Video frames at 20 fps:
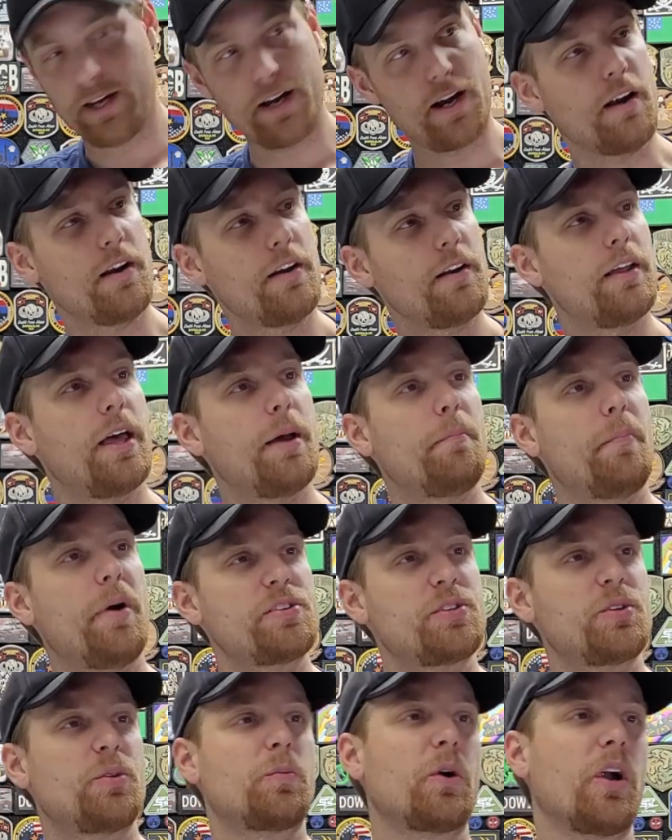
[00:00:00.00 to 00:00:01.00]
there, that
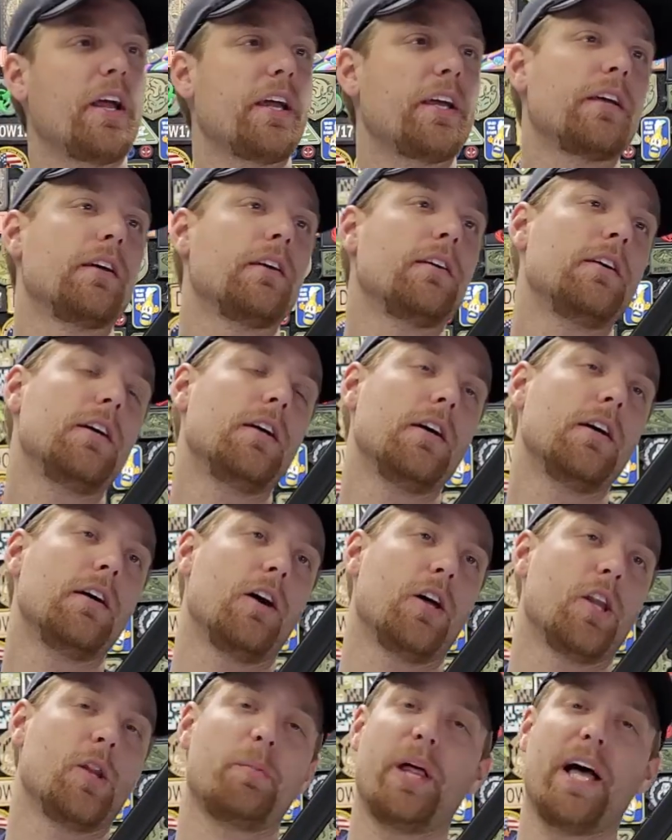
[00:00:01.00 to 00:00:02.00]
muzzle brake.
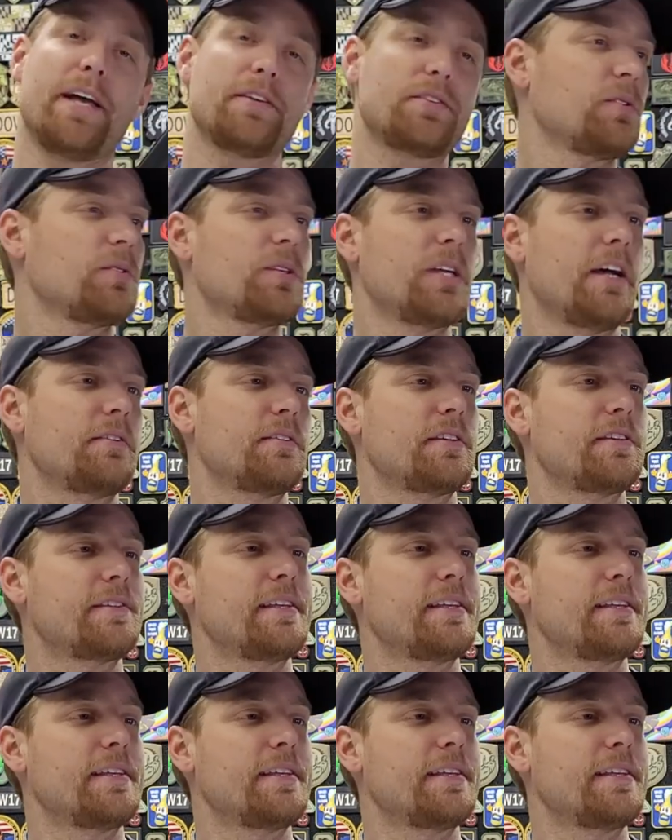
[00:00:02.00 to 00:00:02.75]
All the blast goes out to the